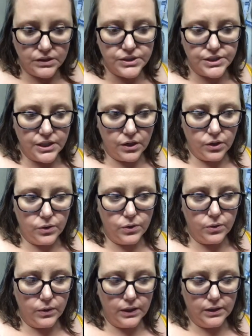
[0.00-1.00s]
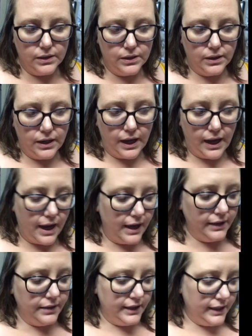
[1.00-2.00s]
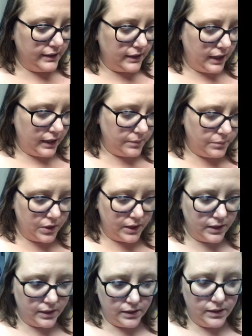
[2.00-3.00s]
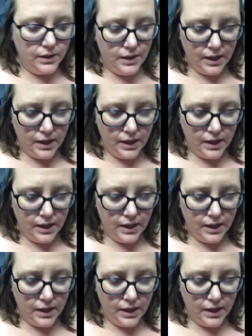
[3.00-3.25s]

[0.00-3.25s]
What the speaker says: So I think I'm gonna